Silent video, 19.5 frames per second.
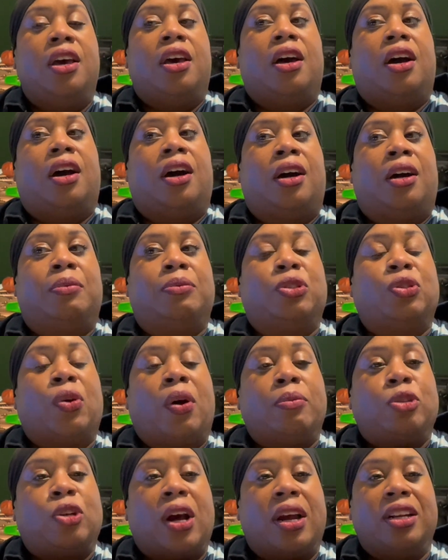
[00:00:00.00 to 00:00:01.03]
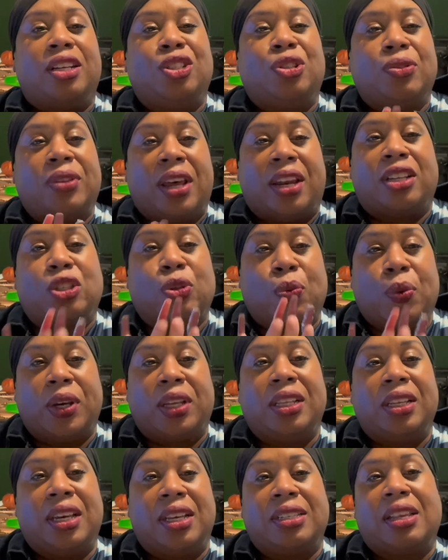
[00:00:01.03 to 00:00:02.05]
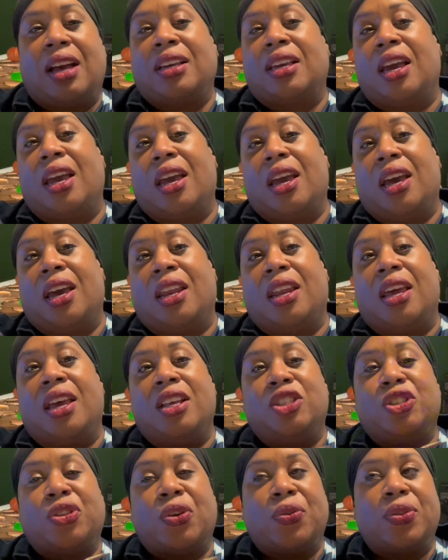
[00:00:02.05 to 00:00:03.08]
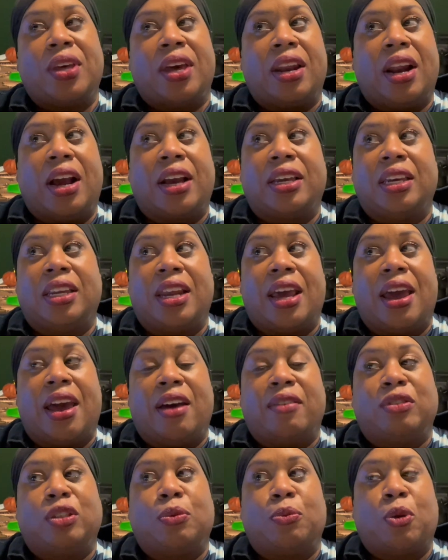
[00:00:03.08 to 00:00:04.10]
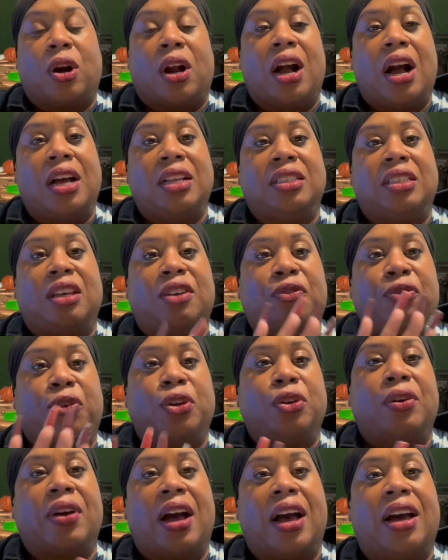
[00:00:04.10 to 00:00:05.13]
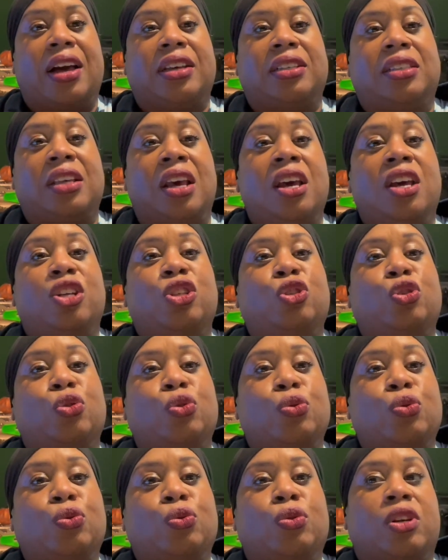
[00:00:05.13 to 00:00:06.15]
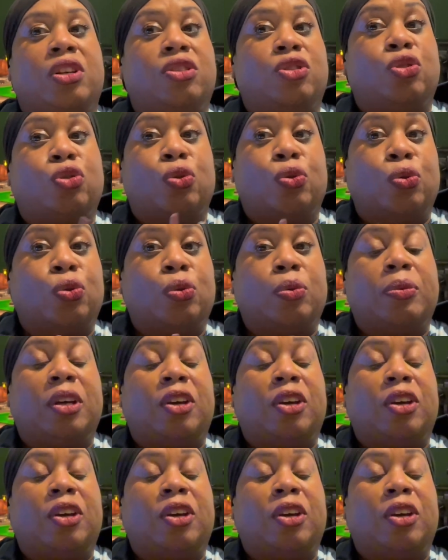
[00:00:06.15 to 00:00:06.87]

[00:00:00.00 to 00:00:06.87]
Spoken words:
So I'm trying to do that as quickly as I can so that I can have some more content for you guys to consume.